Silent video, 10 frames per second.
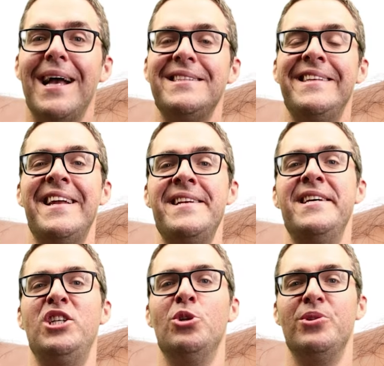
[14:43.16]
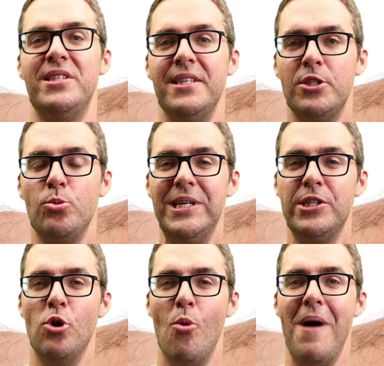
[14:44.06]
As that initial six
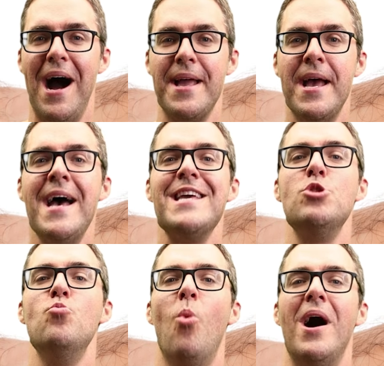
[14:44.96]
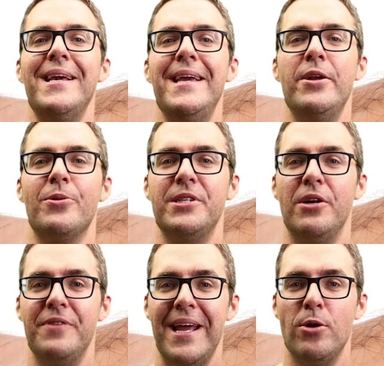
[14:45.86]
weeks go by, you want to get
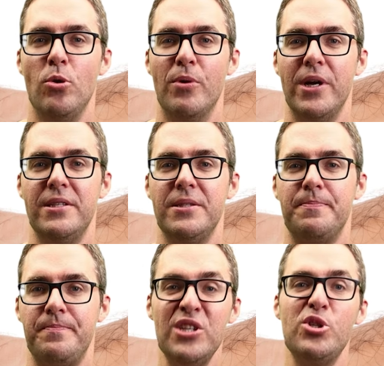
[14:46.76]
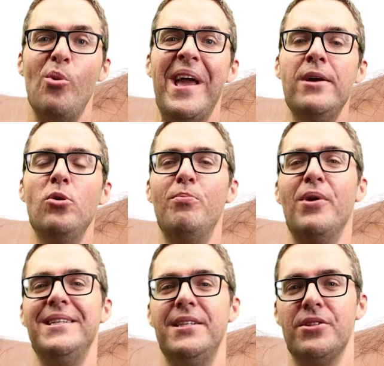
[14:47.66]
yourself an ankle brace. So ankle
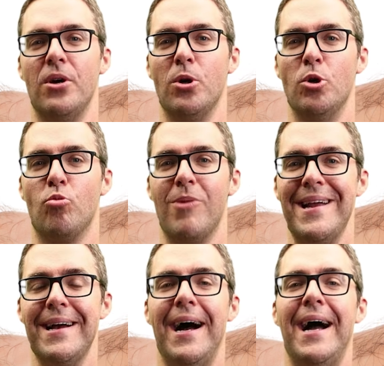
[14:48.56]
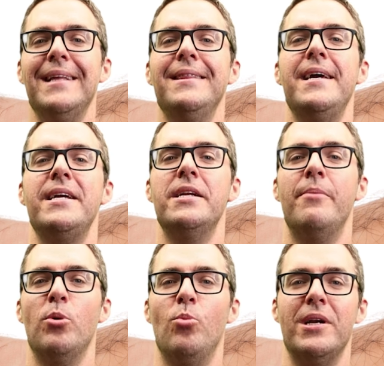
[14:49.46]
braces are great. I like
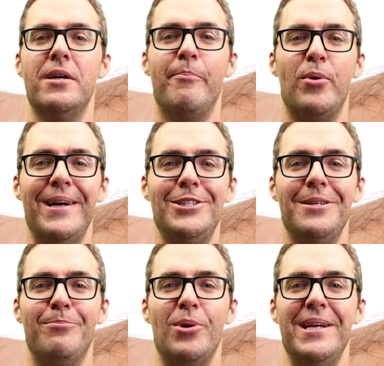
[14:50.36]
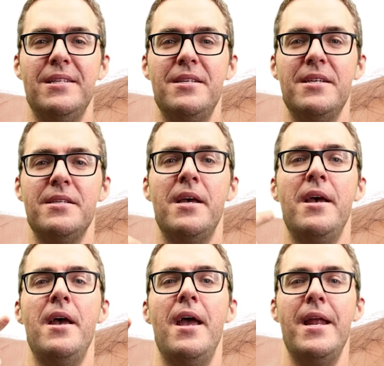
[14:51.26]
number one, compression braces,
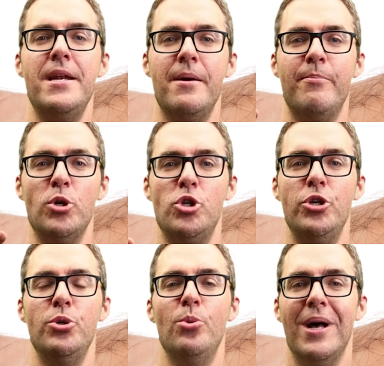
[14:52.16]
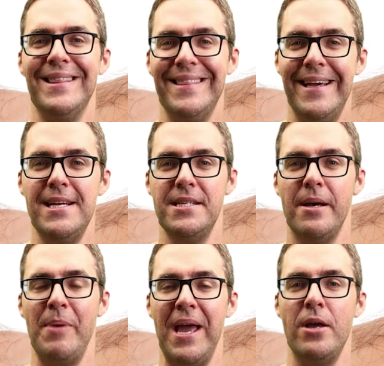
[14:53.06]
and number two, lace
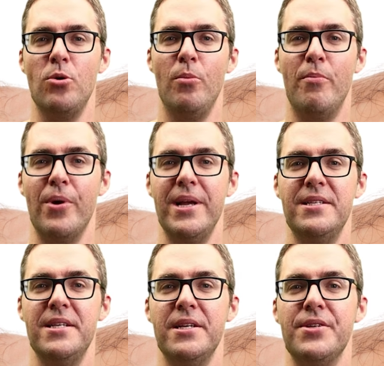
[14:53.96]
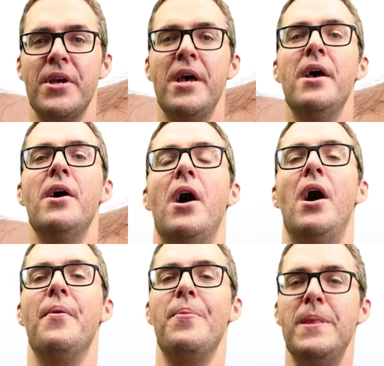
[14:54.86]
up ankle braces.
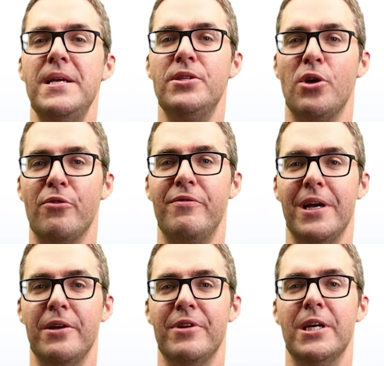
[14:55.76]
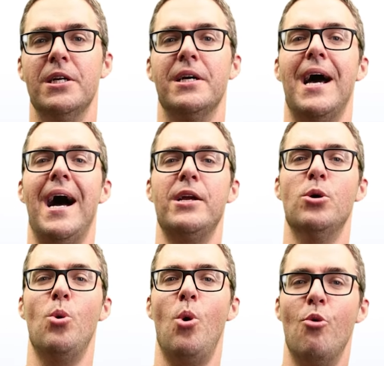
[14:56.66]
Uh, these are very, very good. I
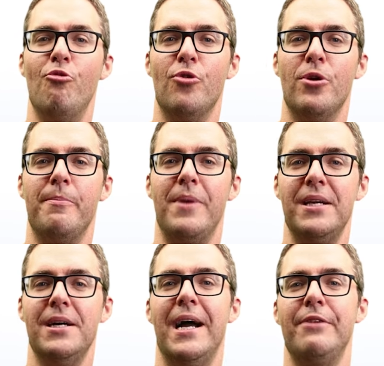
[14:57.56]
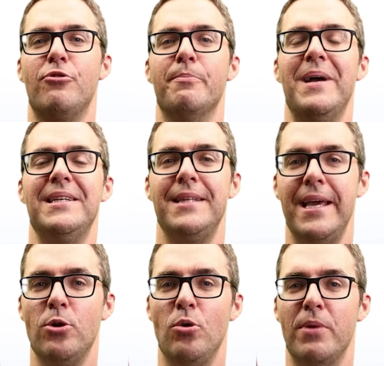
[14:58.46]
go over my guide for best
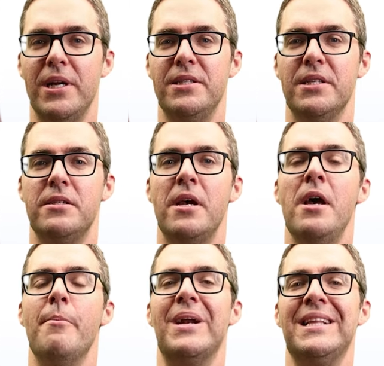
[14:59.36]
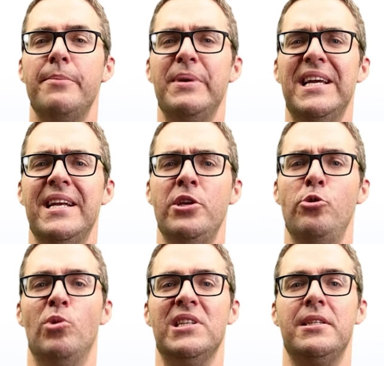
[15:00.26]
ankle braces, but at the beginning,
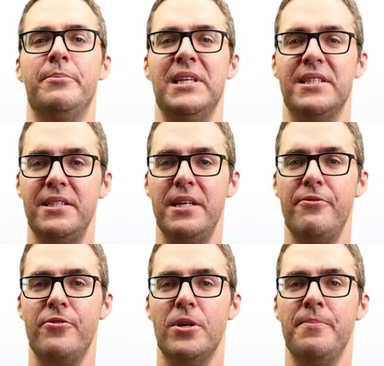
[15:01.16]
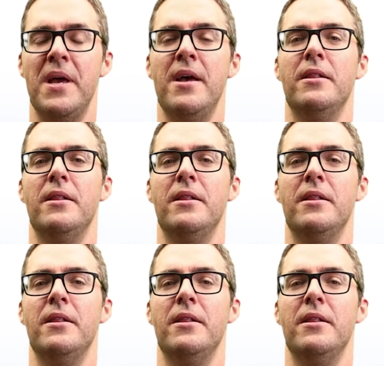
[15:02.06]
you want something stiffer,